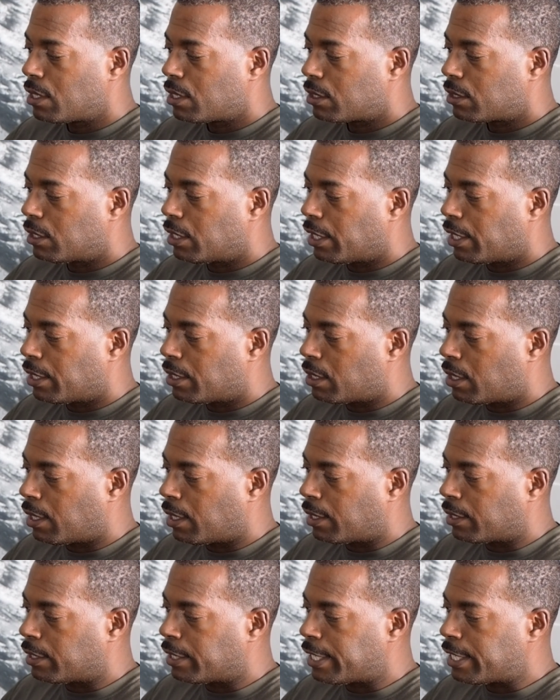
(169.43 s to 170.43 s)
then
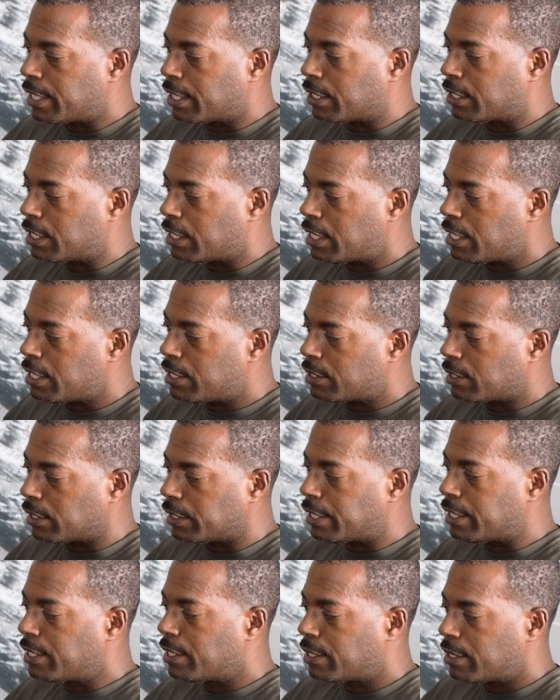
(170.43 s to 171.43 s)
they can
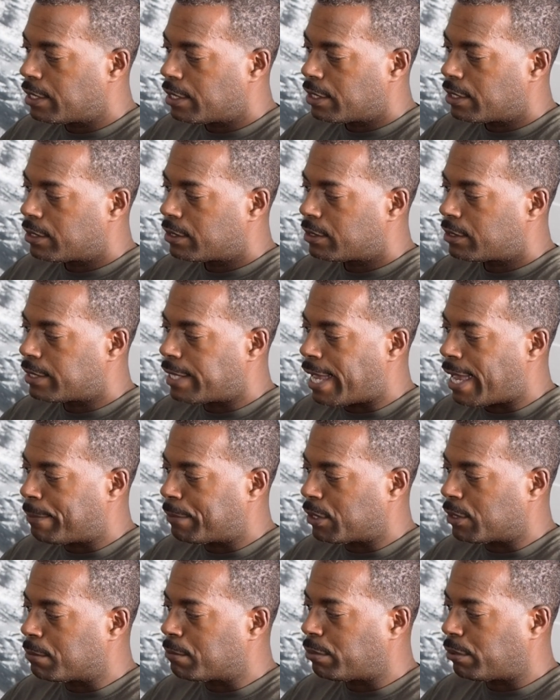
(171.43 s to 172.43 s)
easily
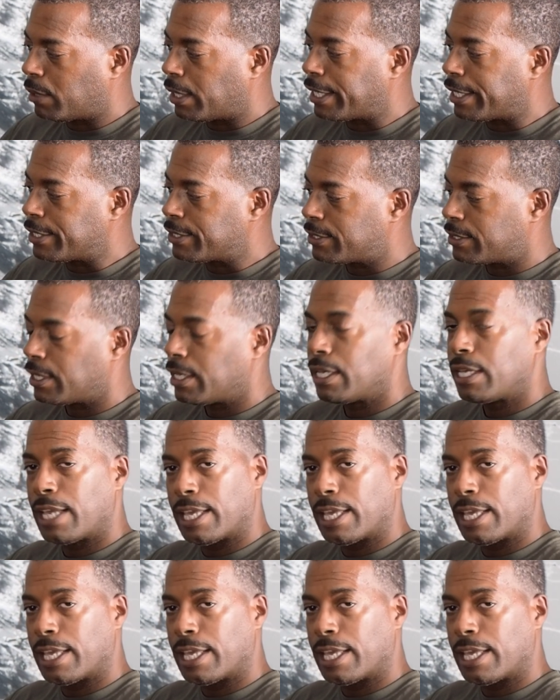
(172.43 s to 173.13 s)
snap in place,